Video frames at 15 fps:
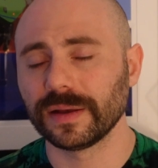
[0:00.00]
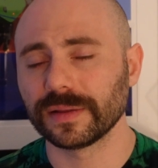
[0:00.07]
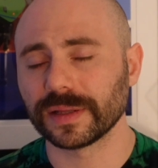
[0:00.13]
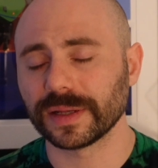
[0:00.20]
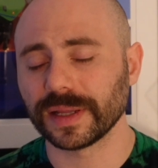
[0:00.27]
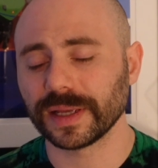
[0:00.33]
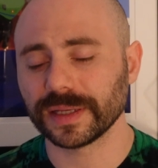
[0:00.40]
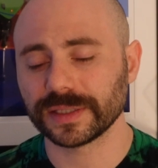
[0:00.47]
the
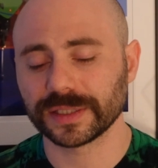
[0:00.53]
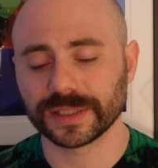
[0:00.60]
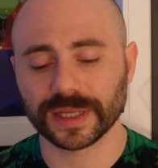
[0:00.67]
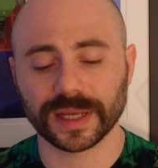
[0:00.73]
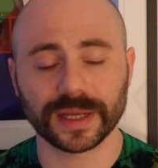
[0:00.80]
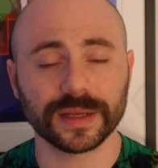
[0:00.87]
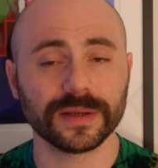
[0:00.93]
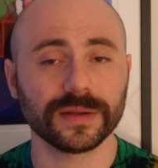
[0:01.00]
next
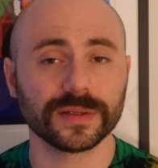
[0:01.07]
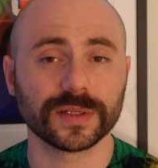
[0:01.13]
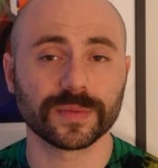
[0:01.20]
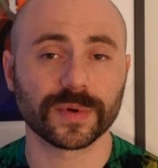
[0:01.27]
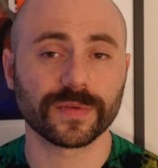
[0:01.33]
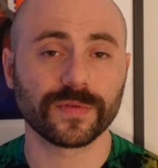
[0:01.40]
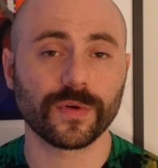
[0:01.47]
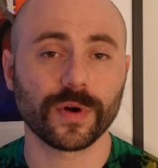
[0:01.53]
day to
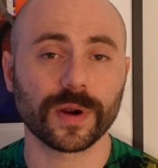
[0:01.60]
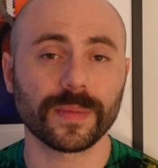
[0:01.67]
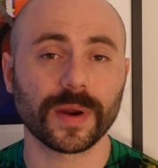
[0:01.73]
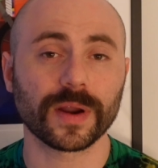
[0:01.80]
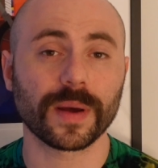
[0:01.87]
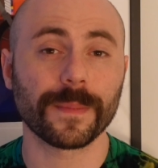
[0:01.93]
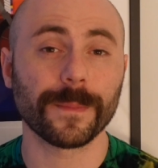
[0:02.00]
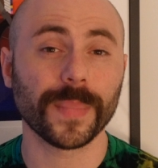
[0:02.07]
perform
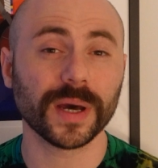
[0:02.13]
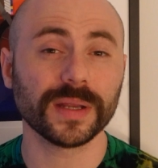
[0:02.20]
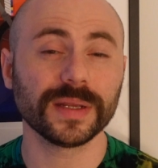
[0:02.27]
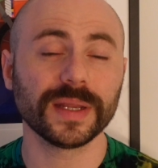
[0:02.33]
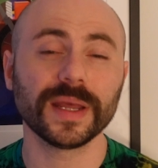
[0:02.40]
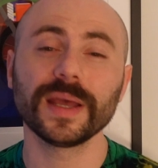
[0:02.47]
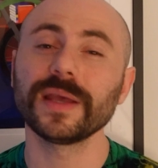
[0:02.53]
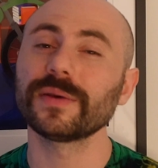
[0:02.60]
on a
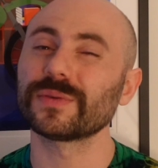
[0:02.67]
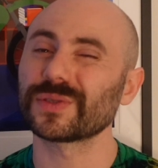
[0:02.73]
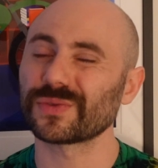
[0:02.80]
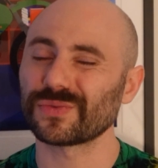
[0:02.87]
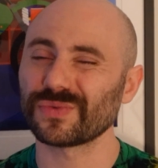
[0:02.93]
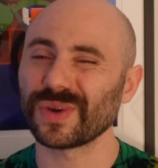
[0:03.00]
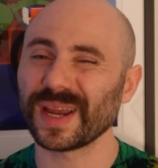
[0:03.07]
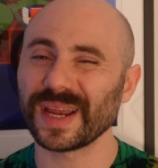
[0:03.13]
Monday. It was
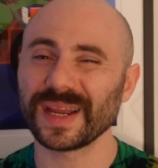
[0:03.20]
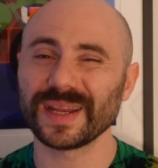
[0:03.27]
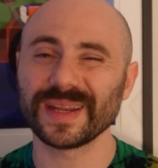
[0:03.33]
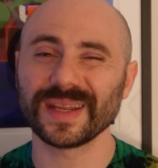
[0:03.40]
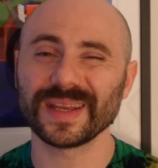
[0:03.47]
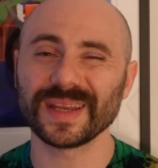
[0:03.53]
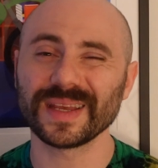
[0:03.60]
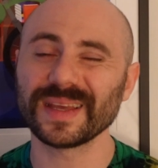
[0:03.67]

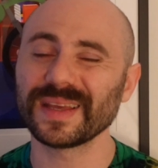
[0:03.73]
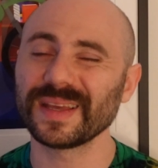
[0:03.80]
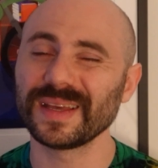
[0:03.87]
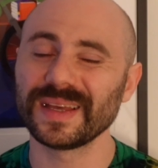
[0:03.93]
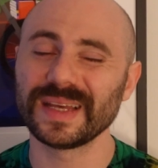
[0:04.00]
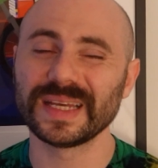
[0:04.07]
rainy.